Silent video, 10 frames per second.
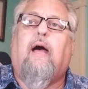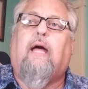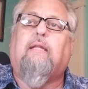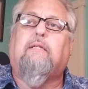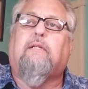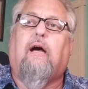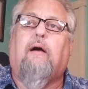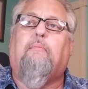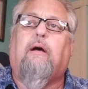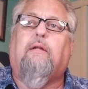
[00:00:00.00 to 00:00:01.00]
And this
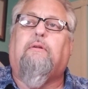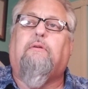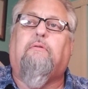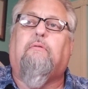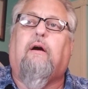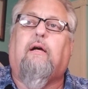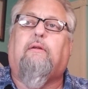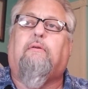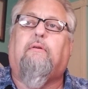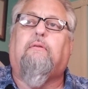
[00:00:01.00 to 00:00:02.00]
time I knew
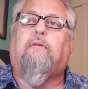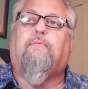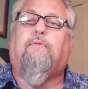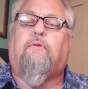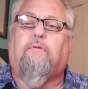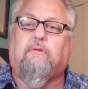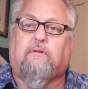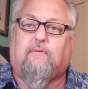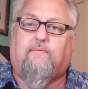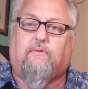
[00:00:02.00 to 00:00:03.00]
I'd heard the
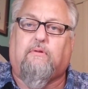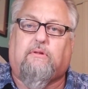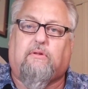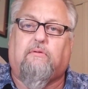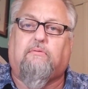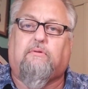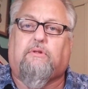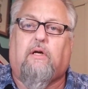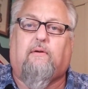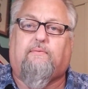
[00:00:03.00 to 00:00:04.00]
voice, the voice
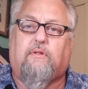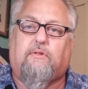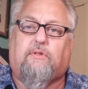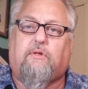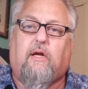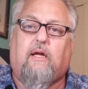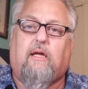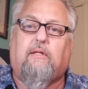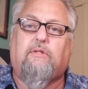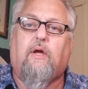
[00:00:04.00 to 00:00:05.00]
so soft and
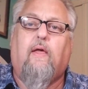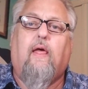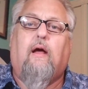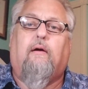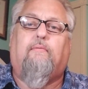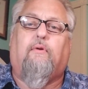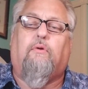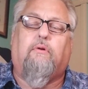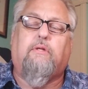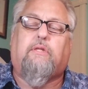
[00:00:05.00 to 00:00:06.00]
strange a
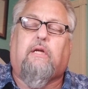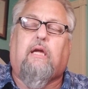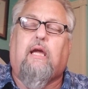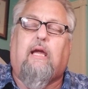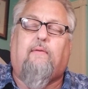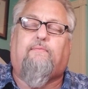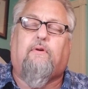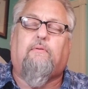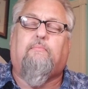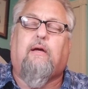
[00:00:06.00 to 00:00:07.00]
voice that came
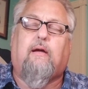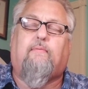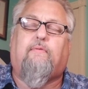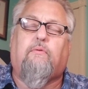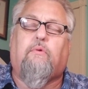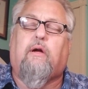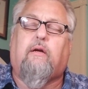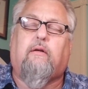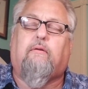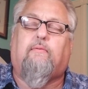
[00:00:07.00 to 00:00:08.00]
from
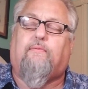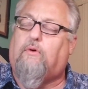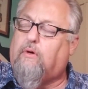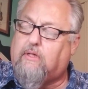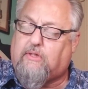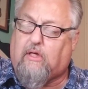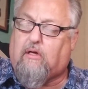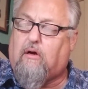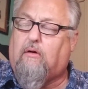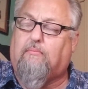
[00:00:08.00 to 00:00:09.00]
everywhere, a voice
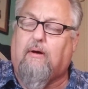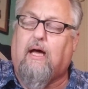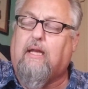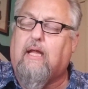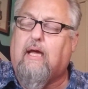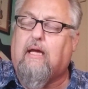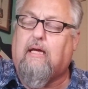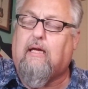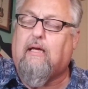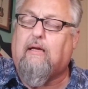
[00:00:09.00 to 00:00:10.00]
that called my
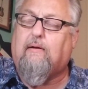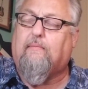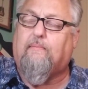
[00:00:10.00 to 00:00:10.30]
name.